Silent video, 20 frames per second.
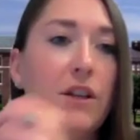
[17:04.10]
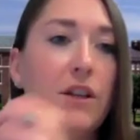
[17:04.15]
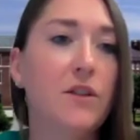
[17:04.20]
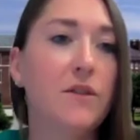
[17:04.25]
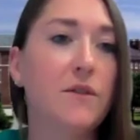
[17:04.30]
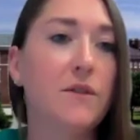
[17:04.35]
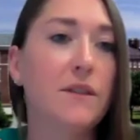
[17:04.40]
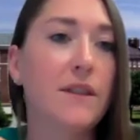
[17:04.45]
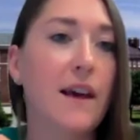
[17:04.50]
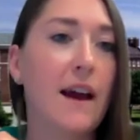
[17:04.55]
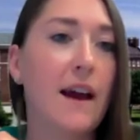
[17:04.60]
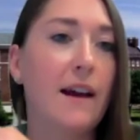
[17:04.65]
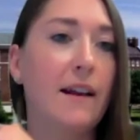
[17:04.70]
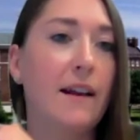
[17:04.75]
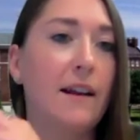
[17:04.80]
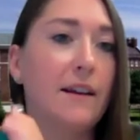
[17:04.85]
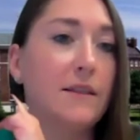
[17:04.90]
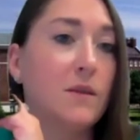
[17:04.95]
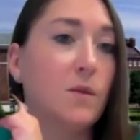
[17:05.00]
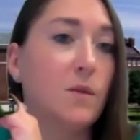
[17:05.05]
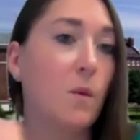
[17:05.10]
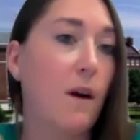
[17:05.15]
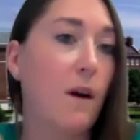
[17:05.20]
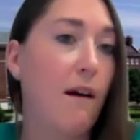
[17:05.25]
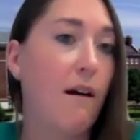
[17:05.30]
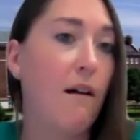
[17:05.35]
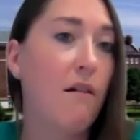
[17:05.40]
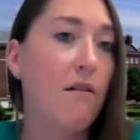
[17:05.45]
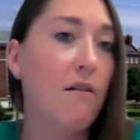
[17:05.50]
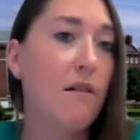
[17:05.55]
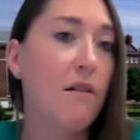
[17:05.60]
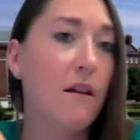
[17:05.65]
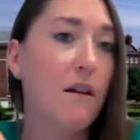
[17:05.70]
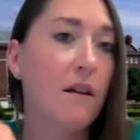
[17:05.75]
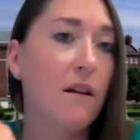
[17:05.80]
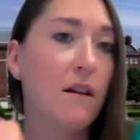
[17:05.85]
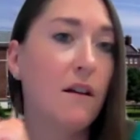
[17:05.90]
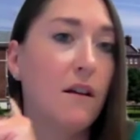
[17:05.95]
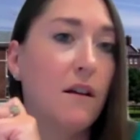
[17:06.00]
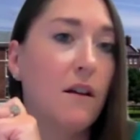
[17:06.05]
to use that as well?
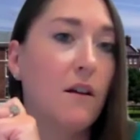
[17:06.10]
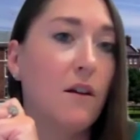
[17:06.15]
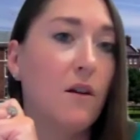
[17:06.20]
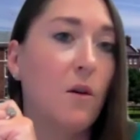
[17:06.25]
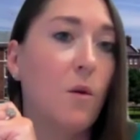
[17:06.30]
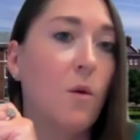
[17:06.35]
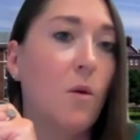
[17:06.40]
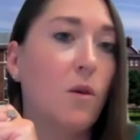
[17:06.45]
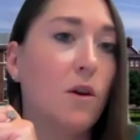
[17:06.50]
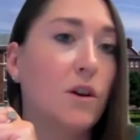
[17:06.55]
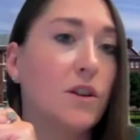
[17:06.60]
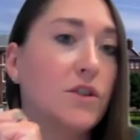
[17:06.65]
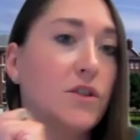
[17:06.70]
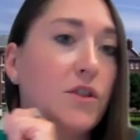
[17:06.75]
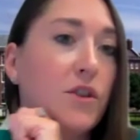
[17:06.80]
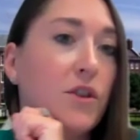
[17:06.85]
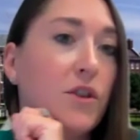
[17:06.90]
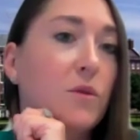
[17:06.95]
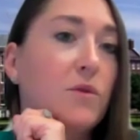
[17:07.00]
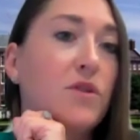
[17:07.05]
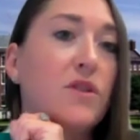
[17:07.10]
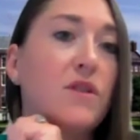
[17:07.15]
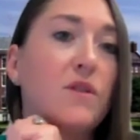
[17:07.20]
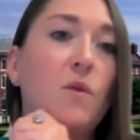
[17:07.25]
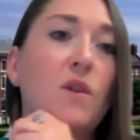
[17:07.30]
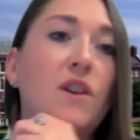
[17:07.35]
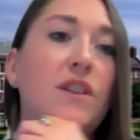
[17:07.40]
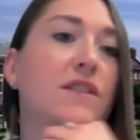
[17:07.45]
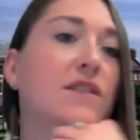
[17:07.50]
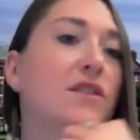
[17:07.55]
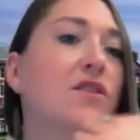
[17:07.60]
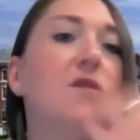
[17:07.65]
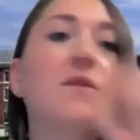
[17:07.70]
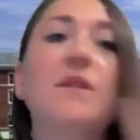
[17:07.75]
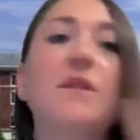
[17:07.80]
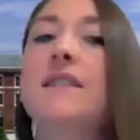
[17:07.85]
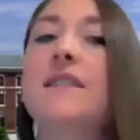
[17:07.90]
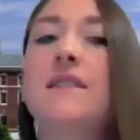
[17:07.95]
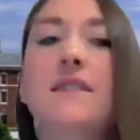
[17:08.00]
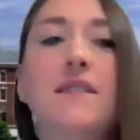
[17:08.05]
Or do you just want
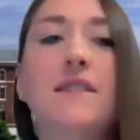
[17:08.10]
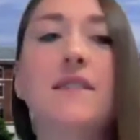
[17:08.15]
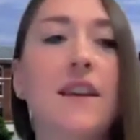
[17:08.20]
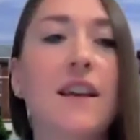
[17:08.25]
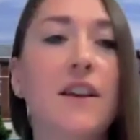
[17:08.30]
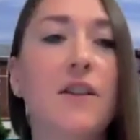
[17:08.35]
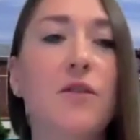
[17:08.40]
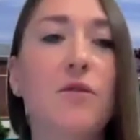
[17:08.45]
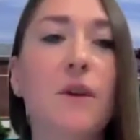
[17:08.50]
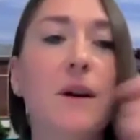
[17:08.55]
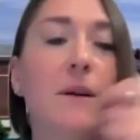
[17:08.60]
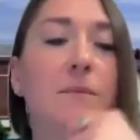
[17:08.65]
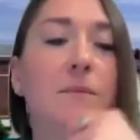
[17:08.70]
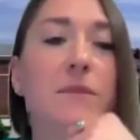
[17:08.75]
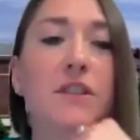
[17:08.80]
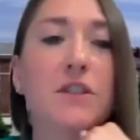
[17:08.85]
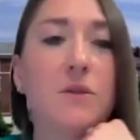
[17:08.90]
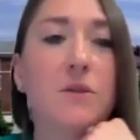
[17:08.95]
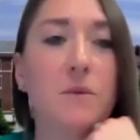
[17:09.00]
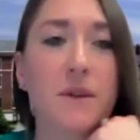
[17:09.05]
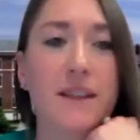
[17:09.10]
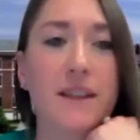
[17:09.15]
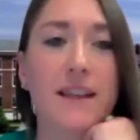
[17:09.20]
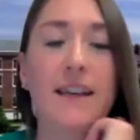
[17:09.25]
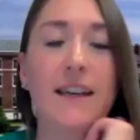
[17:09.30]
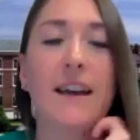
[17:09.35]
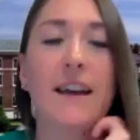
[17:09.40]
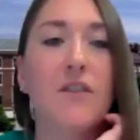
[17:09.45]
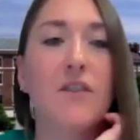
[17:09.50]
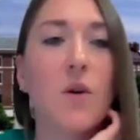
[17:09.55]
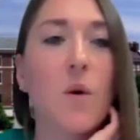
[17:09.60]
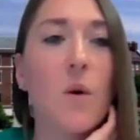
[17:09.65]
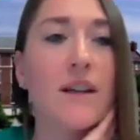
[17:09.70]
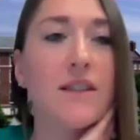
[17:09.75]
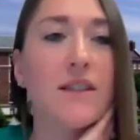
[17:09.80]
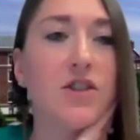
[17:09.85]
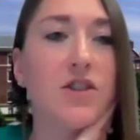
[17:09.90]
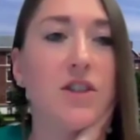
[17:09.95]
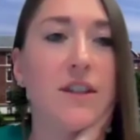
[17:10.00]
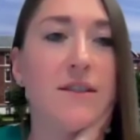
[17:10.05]
students to interrupt you when they have a
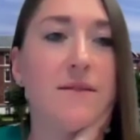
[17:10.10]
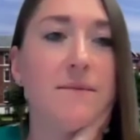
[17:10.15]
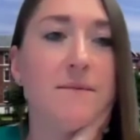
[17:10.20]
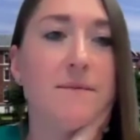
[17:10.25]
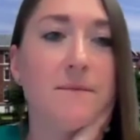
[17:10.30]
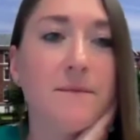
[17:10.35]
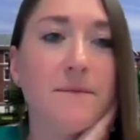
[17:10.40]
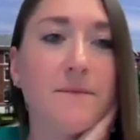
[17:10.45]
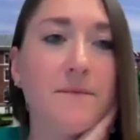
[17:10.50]
question?